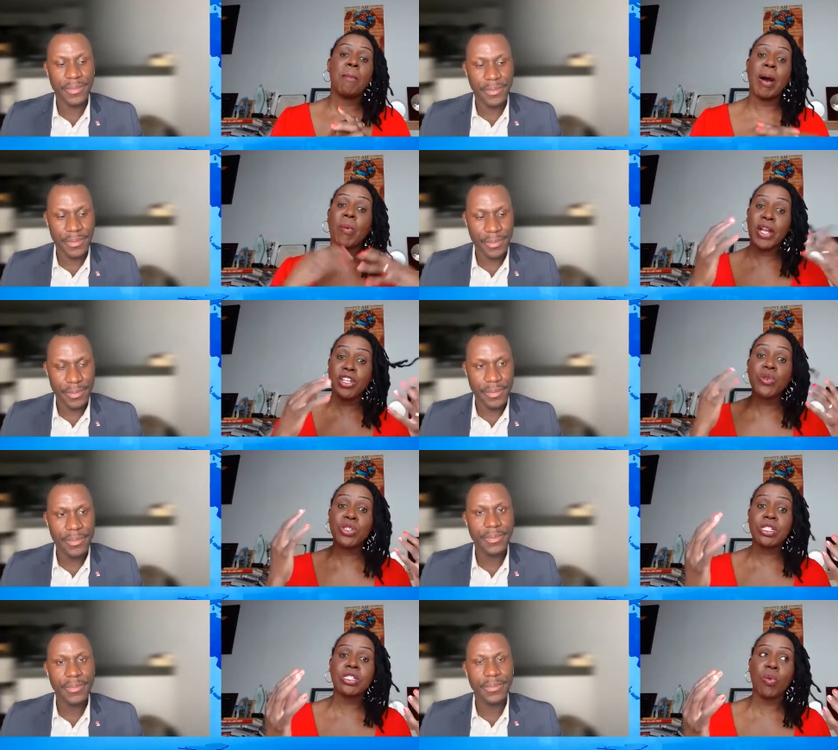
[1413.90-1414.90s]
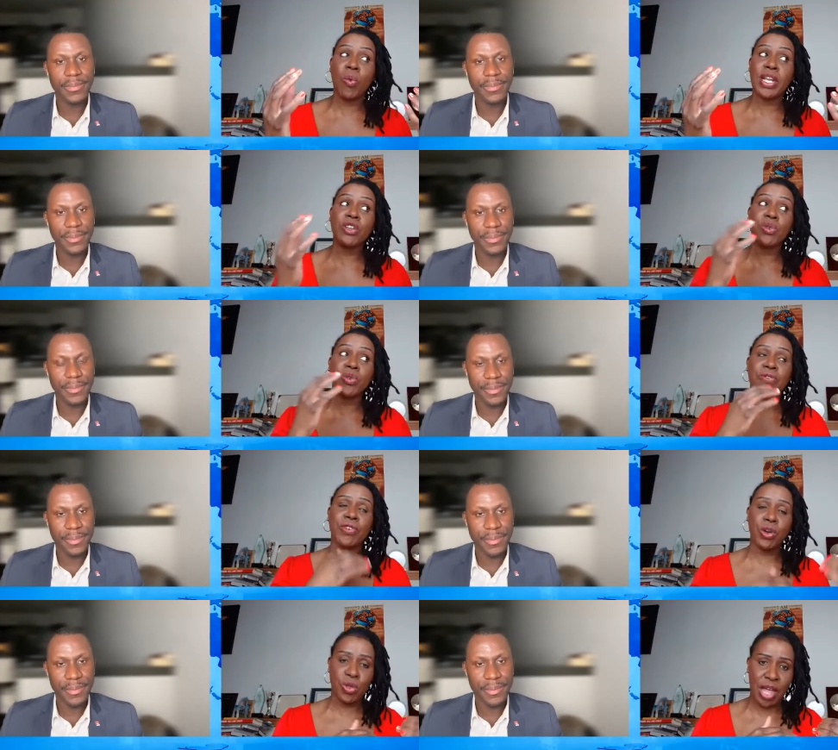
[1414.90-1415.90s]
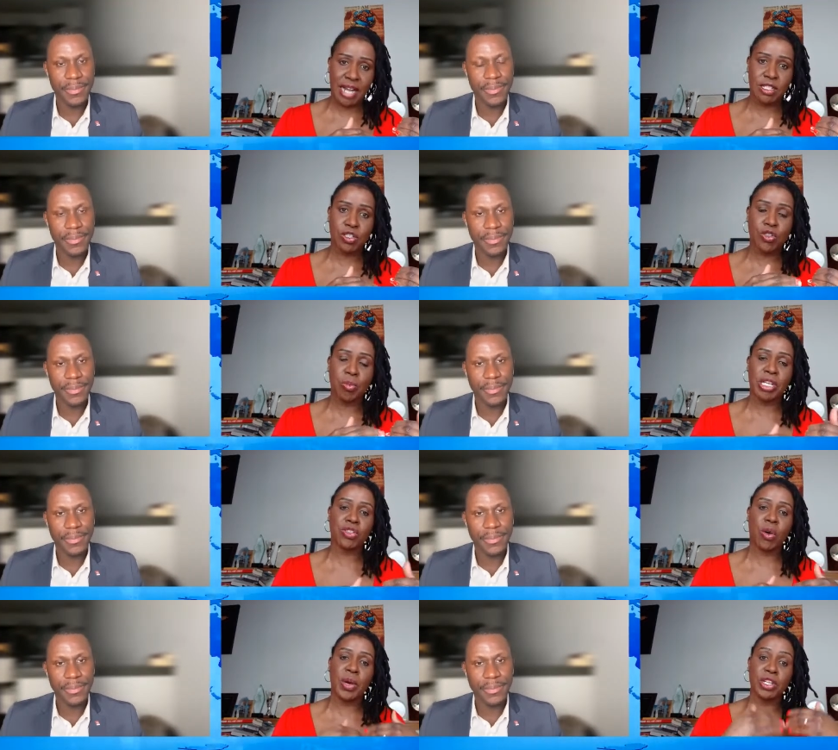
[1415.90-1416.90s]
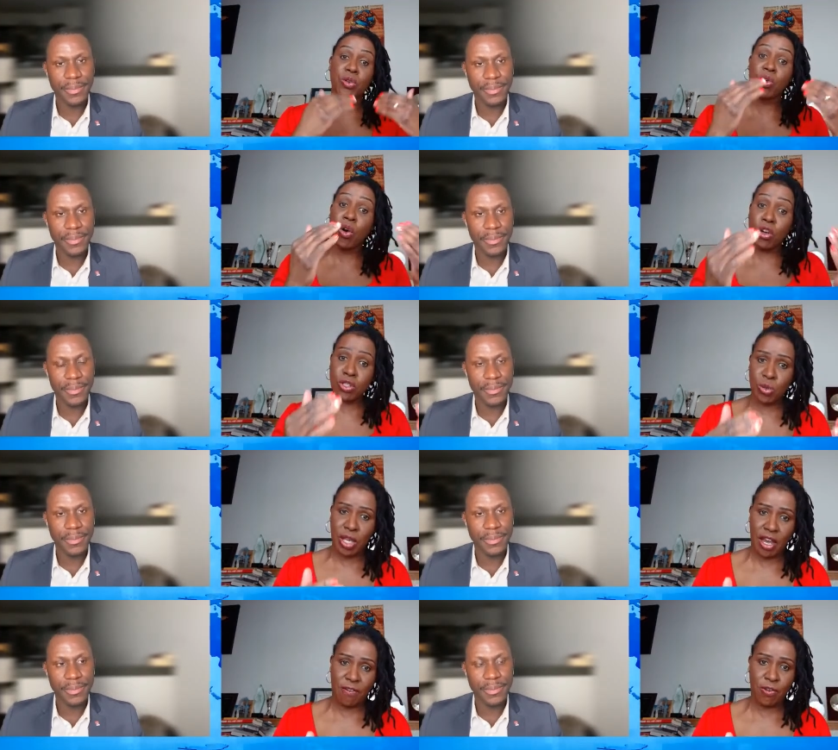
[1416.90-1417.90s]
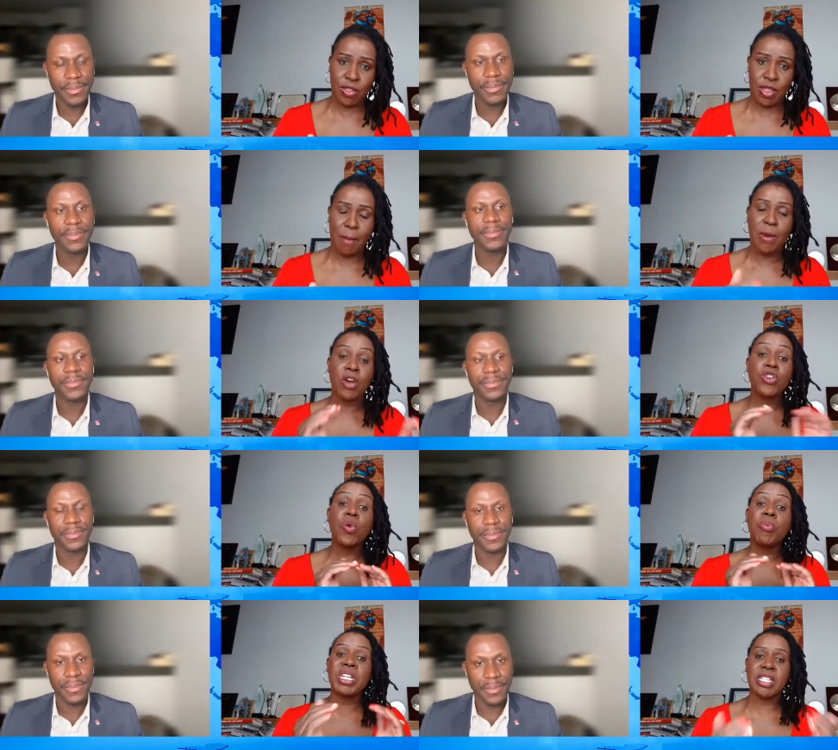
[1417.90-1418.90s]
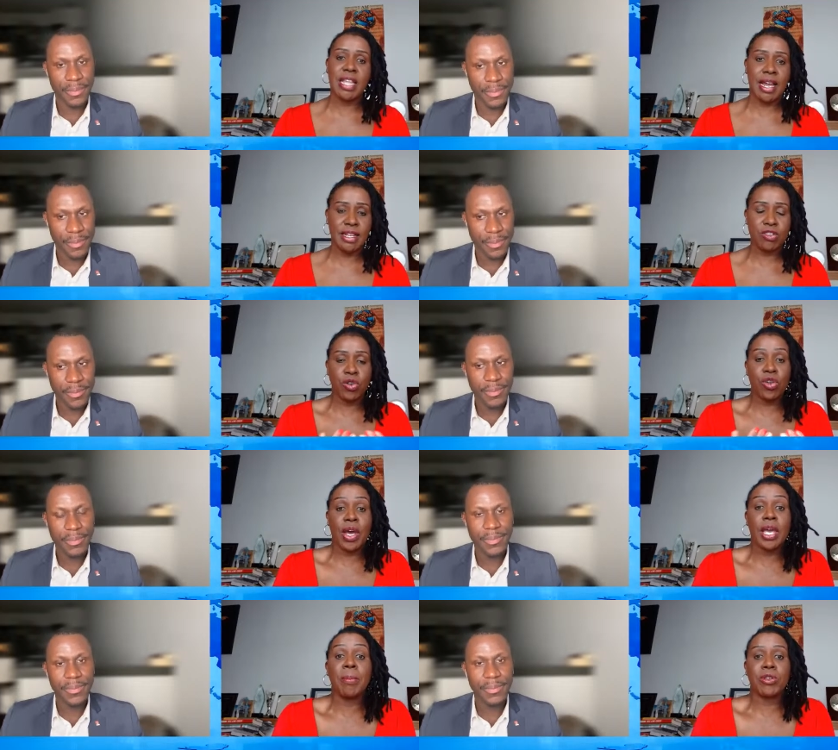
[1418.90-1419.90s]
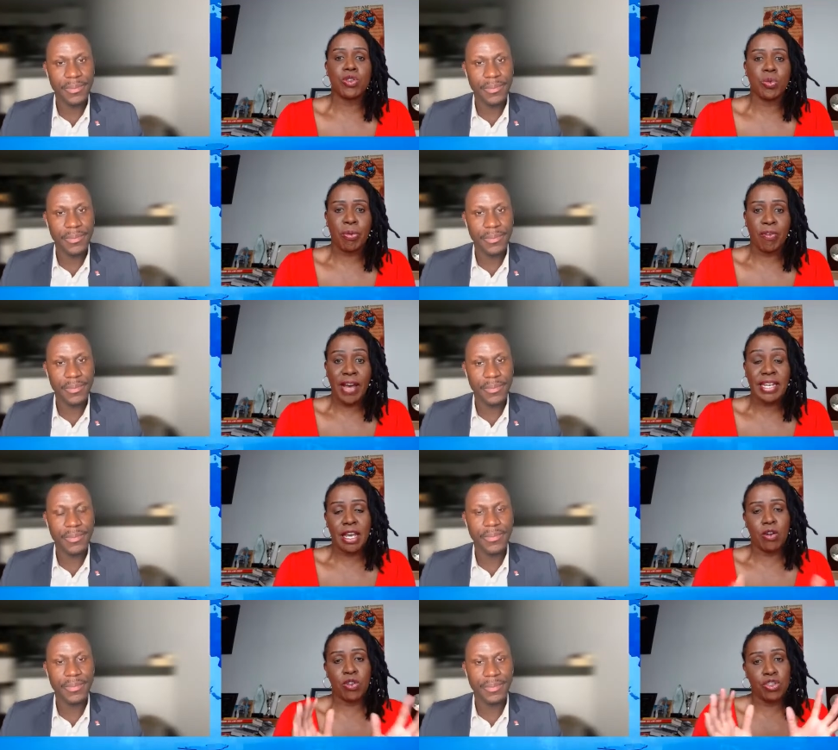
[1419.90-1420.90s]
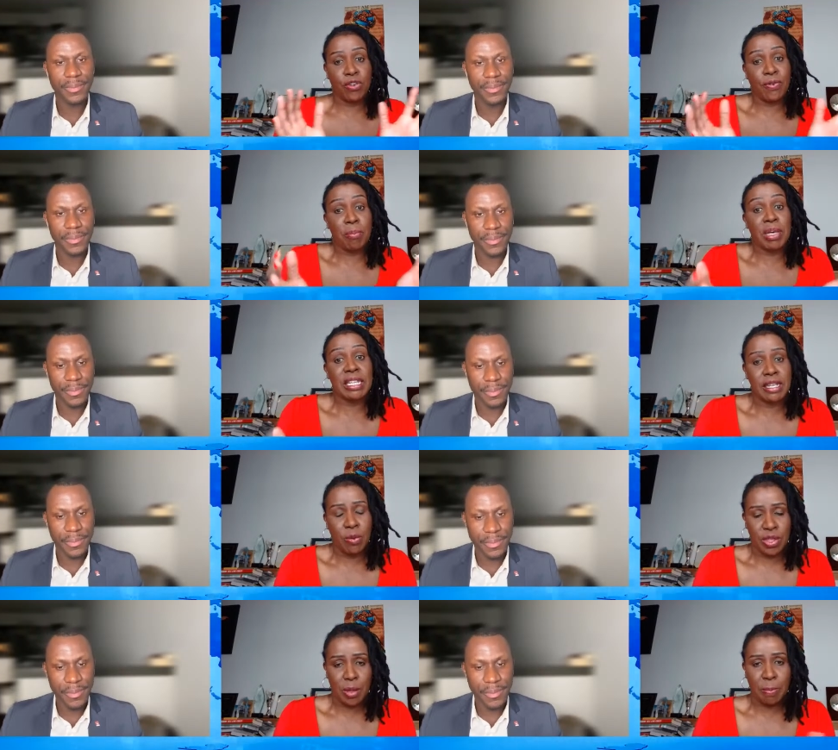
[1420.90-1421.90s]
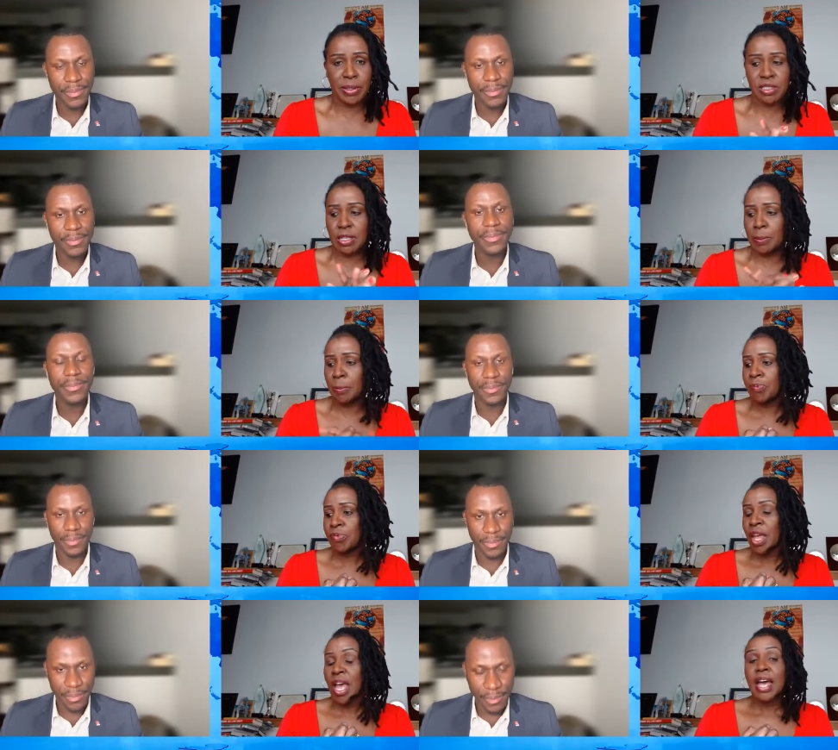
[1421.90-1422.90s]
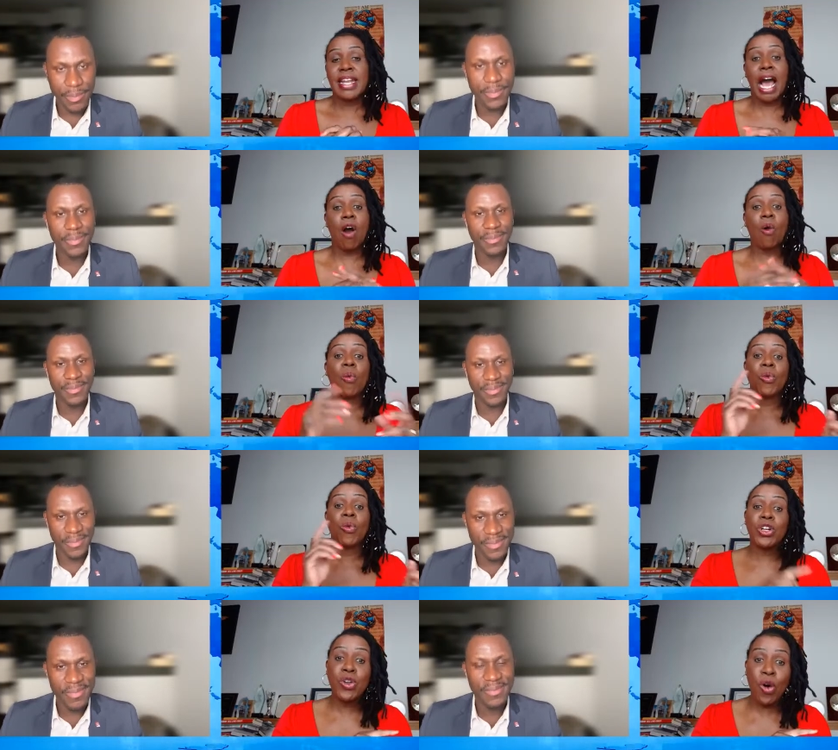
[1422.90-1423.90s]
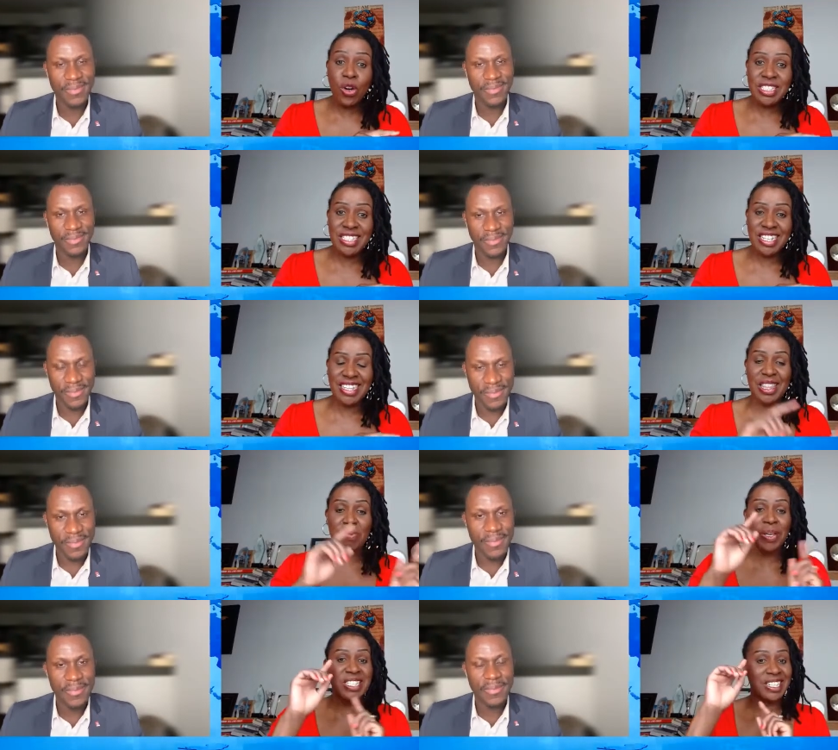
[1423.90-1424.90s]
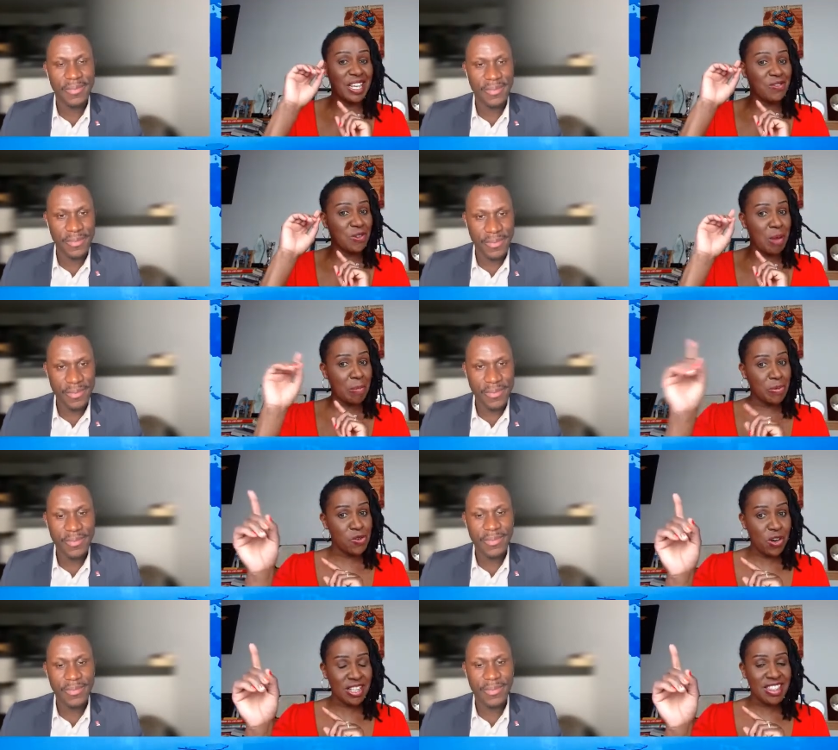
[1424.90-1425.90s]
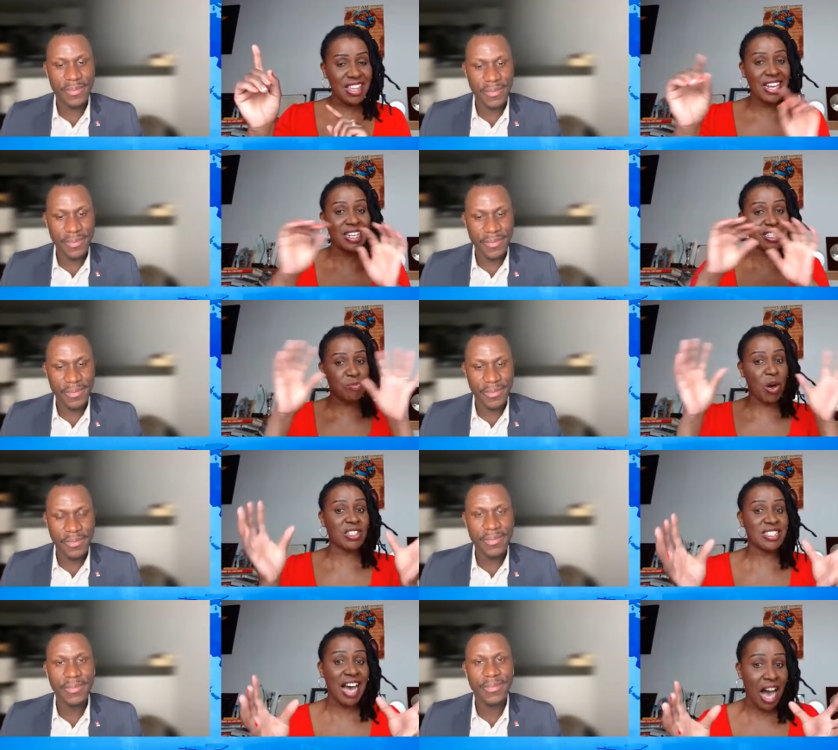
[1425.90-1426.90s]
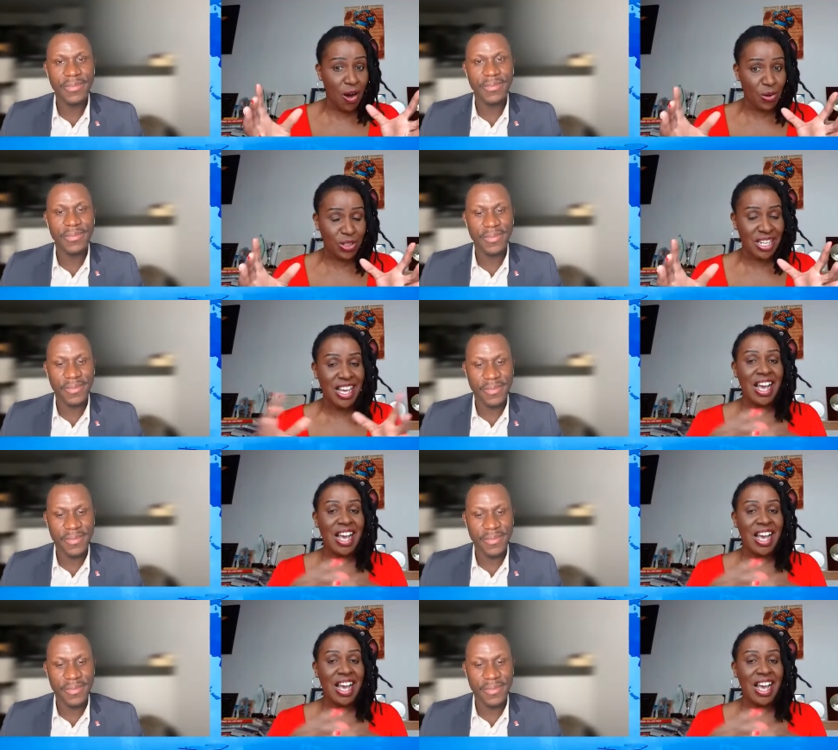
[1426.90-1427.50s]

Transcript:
Speaker 1: But when you when you review that, it's to make sure when you go to care for them, you meet their needs or you're able to provide care because you're familiar with the person. Now, mm-hmm. noticing that the patient came from up north and a small town,